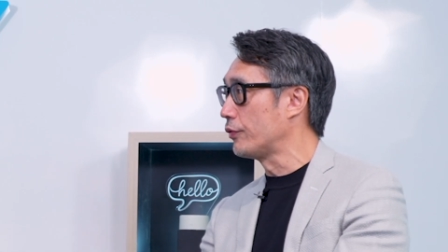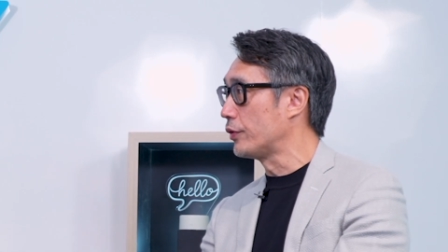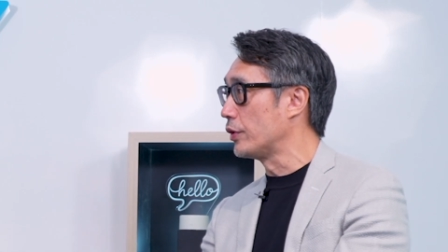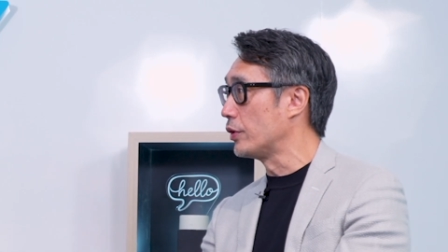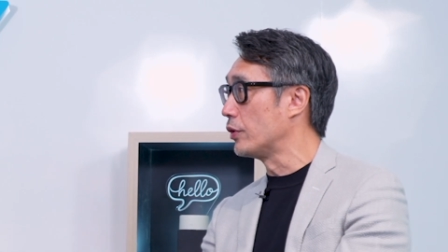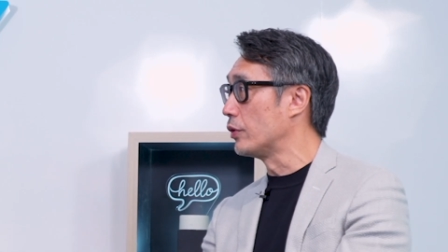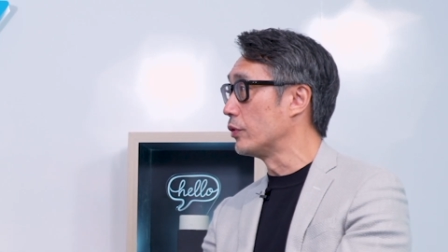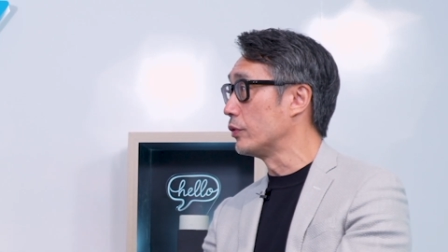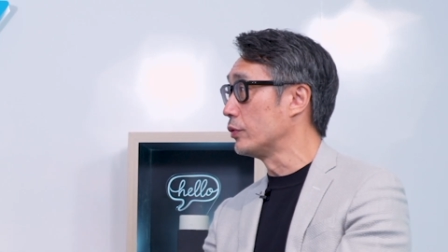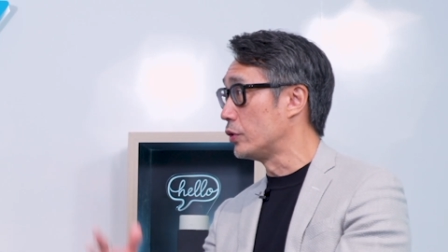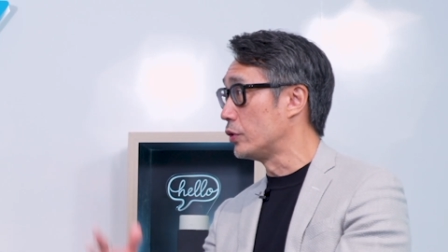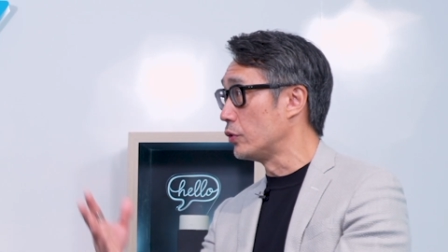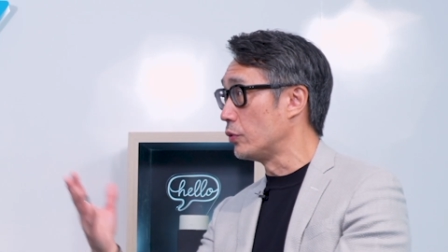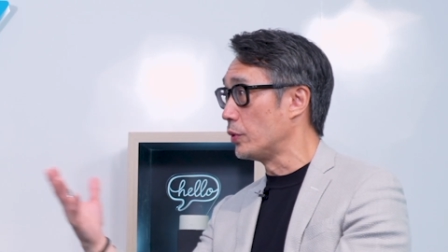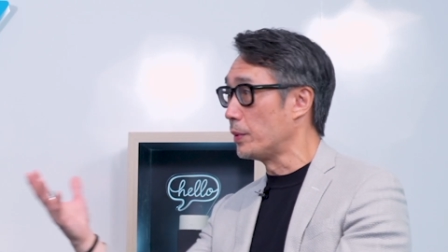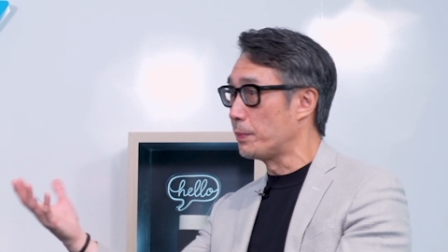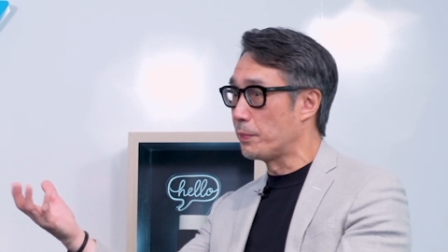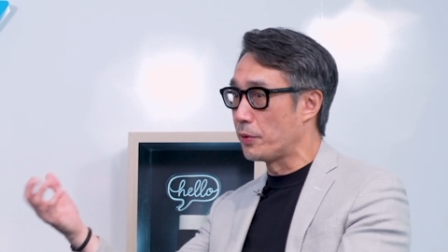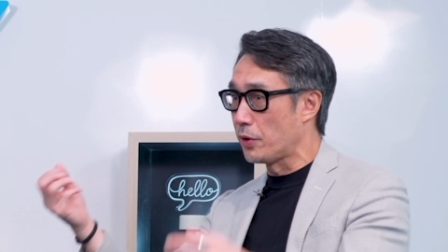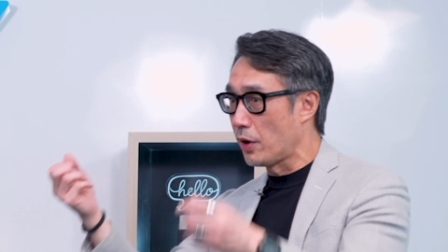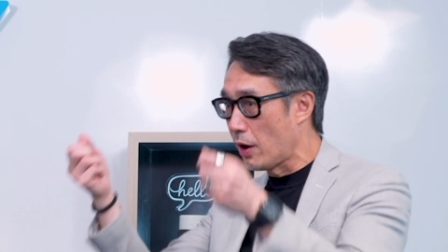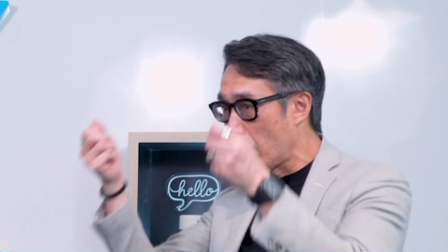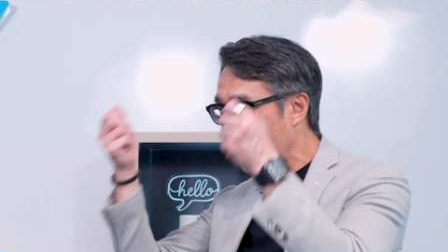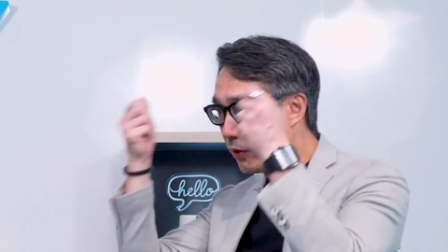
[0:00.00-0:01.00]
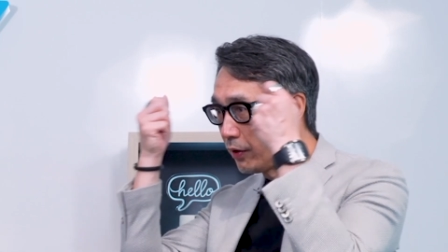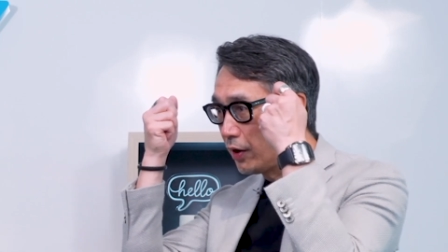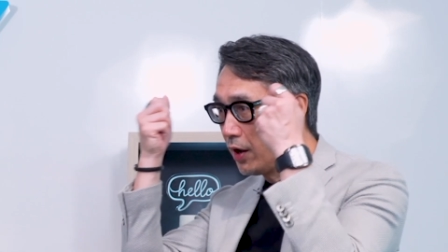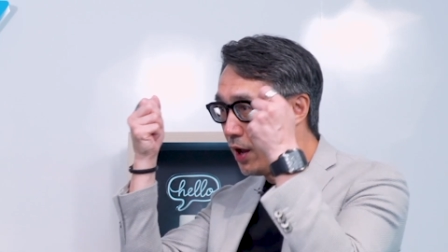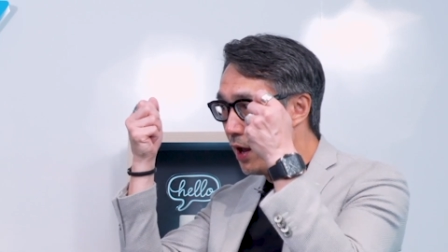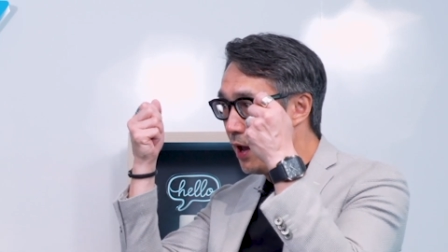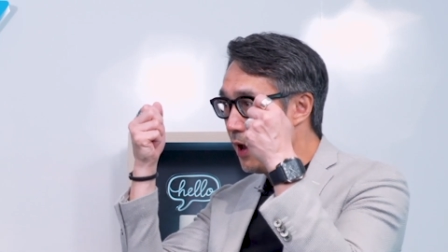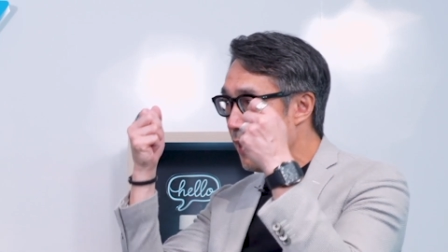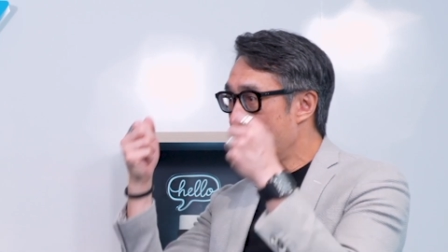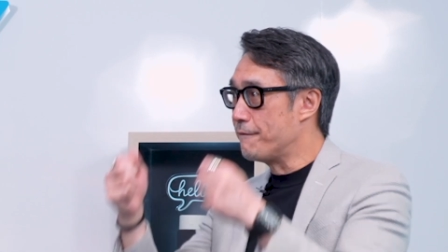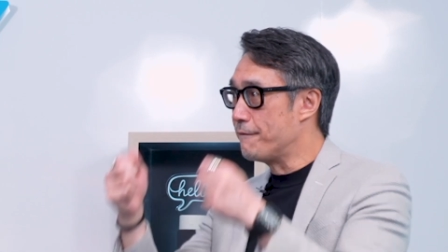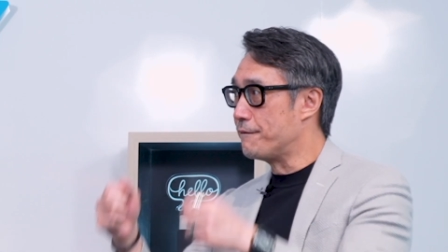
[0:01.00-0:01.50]
You know, do we put on
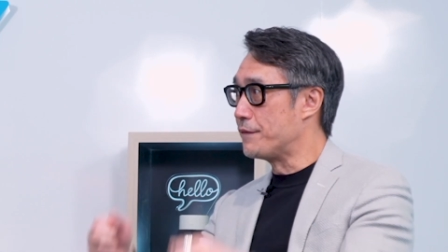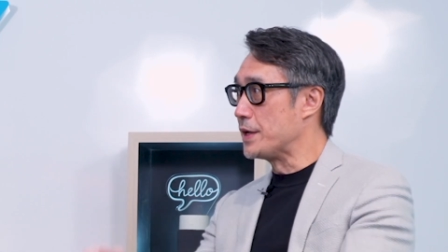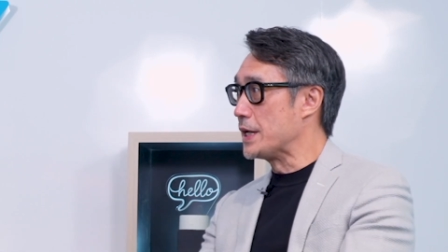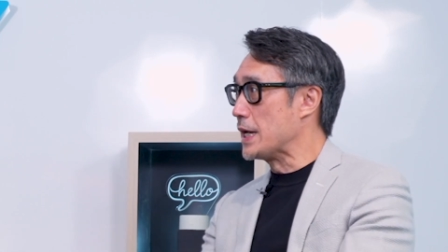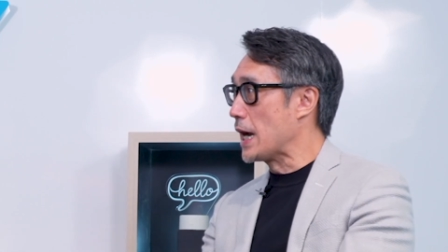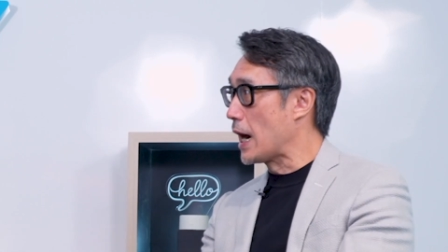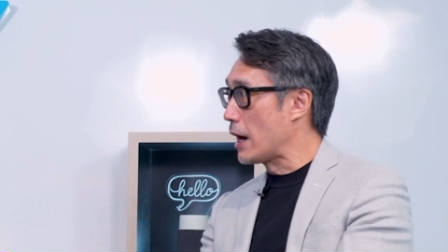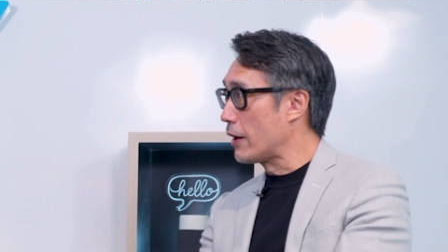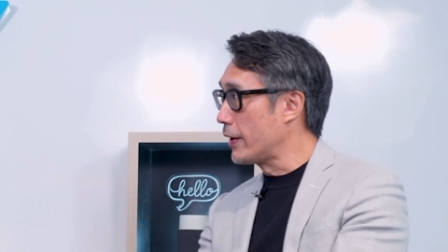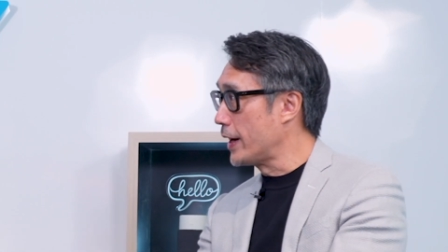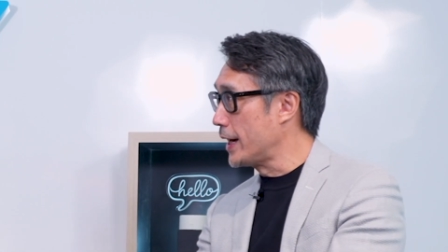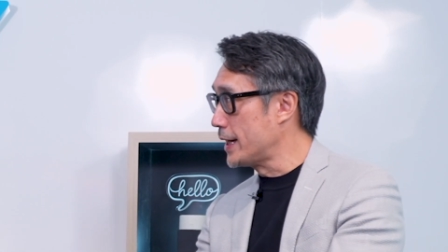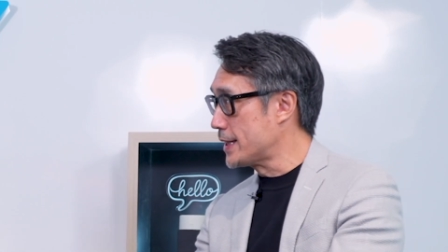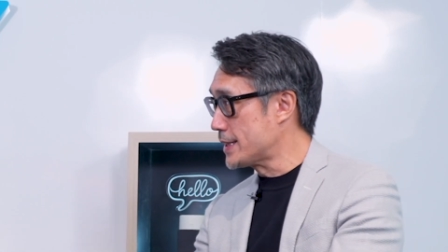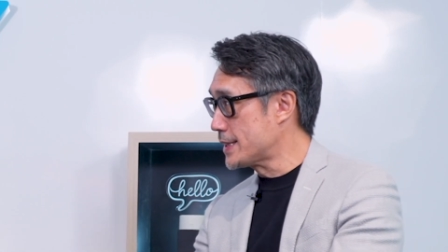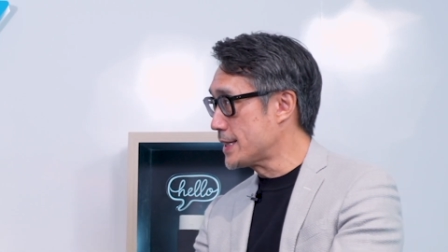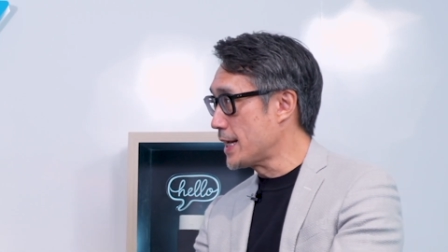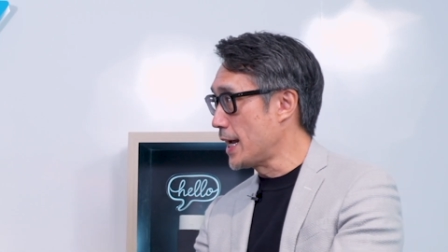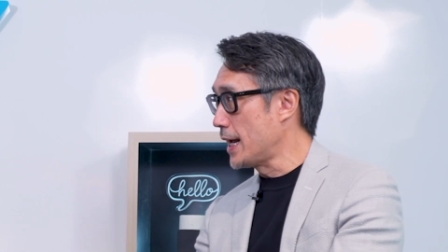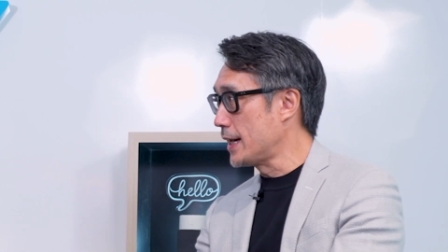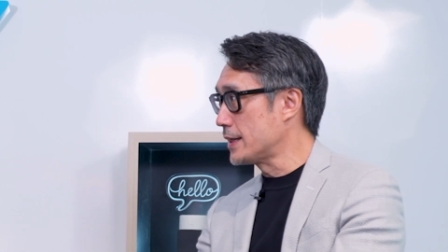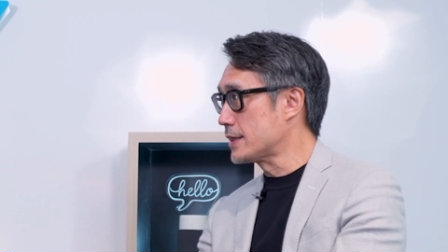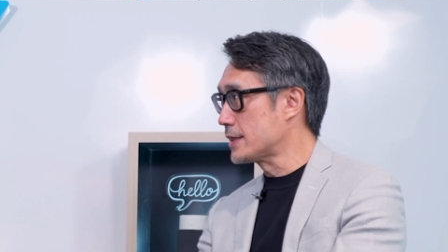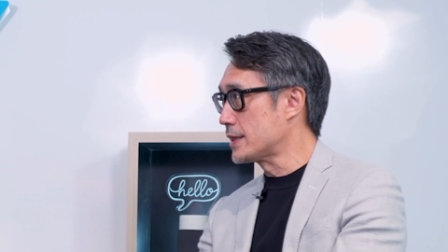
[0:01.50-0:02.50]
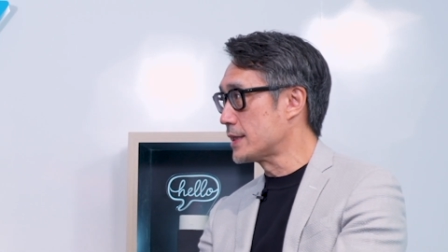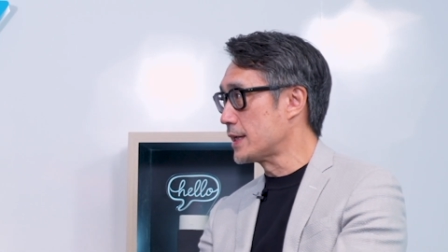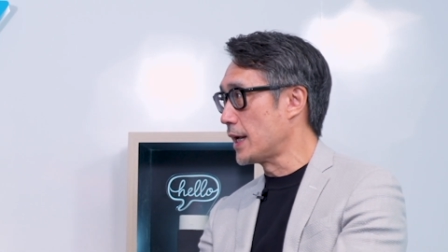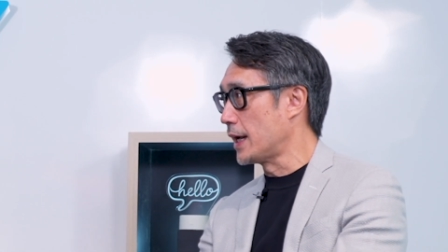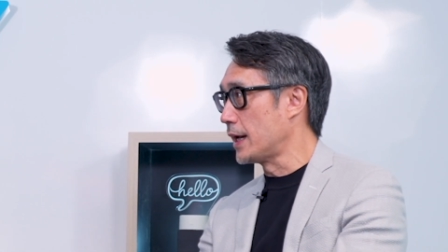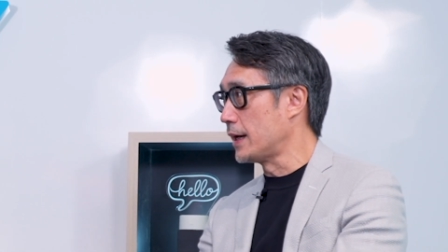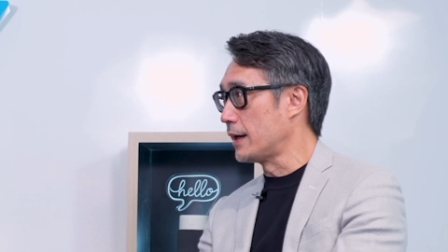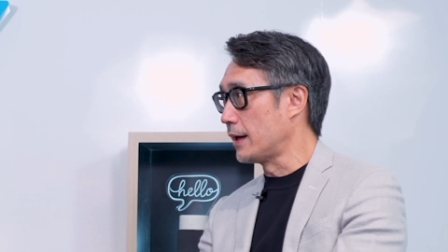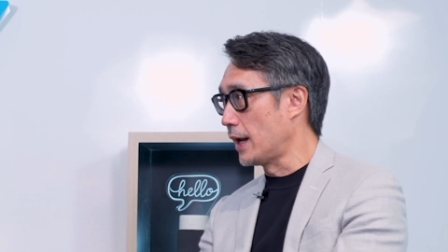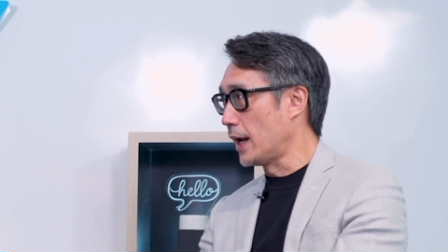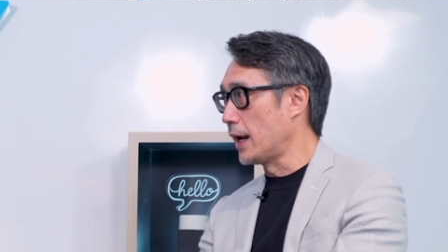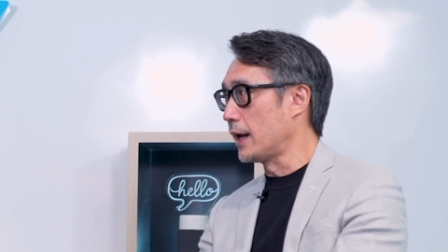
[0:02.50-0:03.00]
VR headsets,
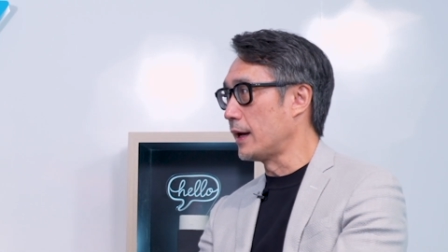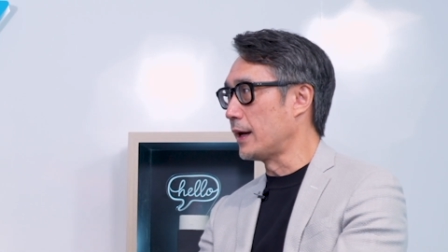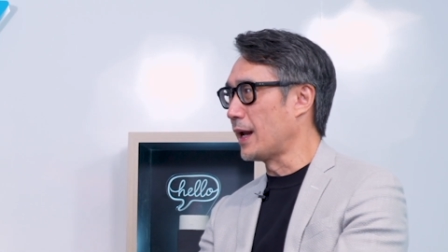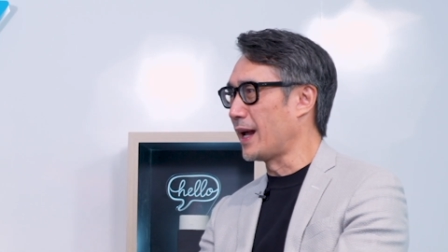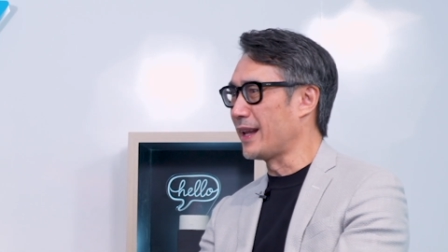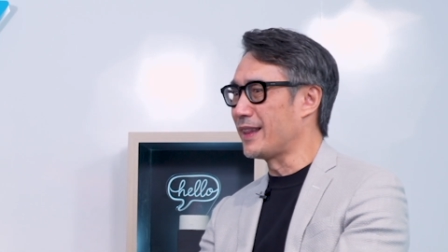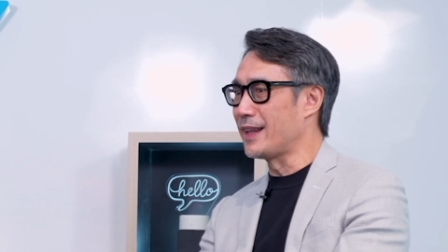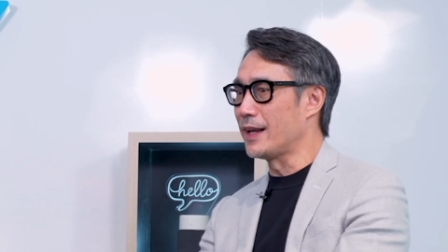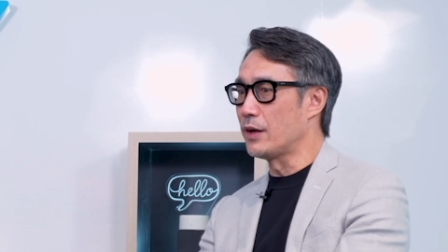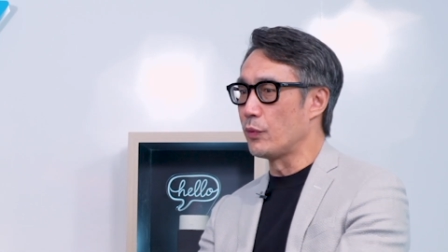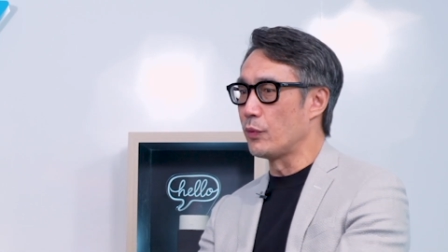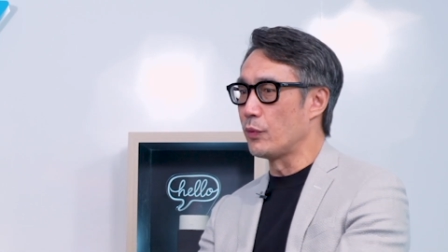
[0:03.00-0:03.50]
and, and I think